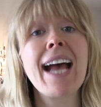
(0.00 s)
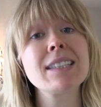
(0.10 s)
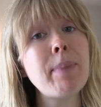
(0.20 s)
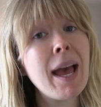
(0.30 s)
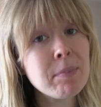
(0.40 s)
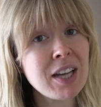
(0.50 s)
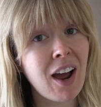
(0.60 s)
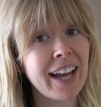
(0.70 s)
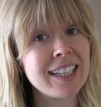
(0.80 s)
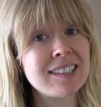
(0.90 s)
has
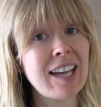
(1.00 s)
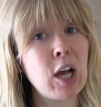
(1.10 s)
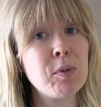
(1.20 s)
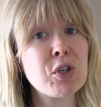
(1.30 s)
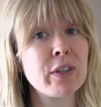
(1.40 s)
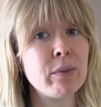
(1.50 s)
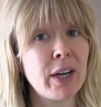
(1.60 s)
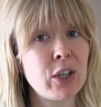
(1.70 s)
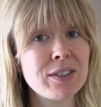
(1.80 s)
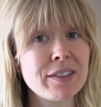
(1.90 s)
peptides to help treat
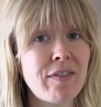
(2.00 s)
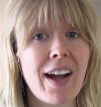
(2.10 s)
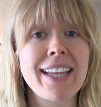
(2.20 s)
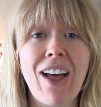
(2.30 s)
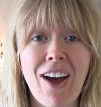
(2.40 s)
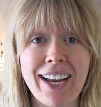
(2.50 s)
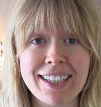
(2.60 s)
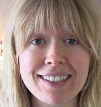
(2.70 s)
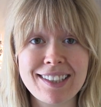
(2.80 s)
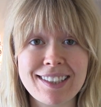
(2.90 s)
wrinkles and fine
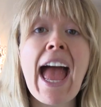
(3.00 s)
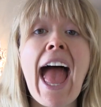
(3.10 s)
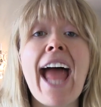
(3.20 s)
lines,